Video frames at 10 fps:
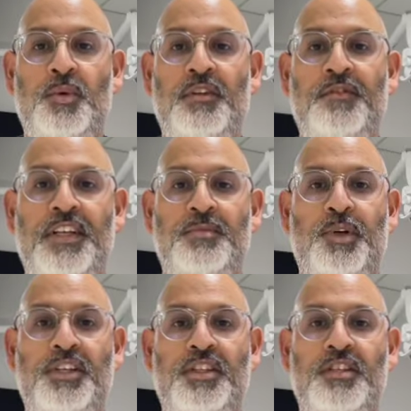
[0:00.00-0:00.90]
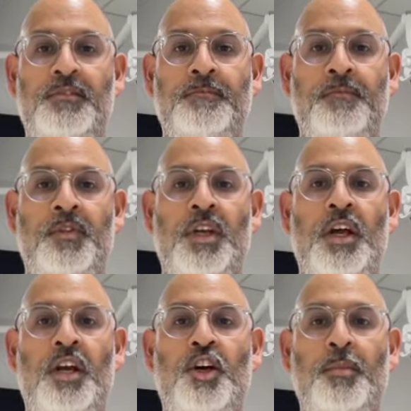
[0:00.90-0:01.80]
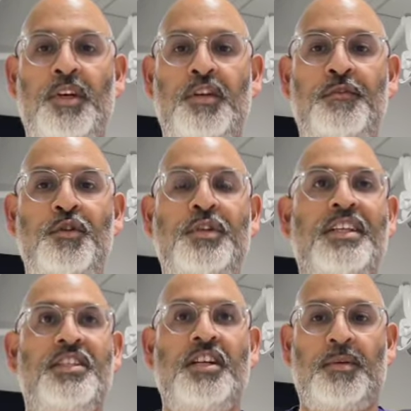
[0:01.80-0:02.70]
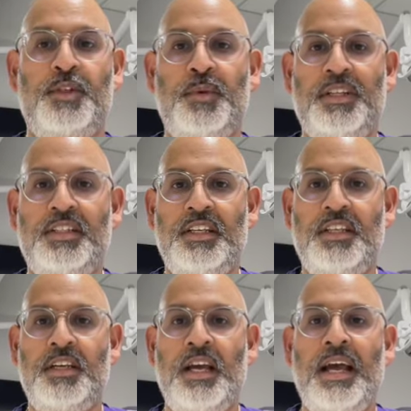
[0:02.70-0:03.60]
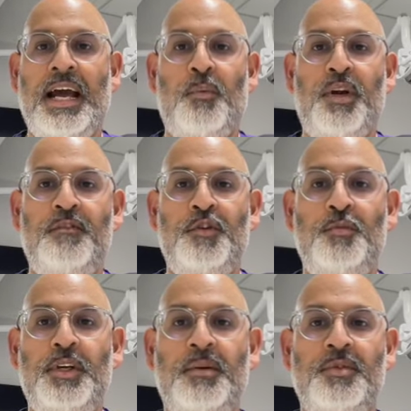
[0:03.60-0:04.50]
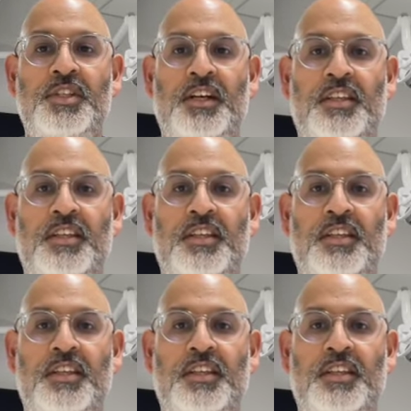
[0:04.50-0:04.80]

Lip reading: with fixed braces. Commonly, food gets stuck between teeth, and when food becomes stuck,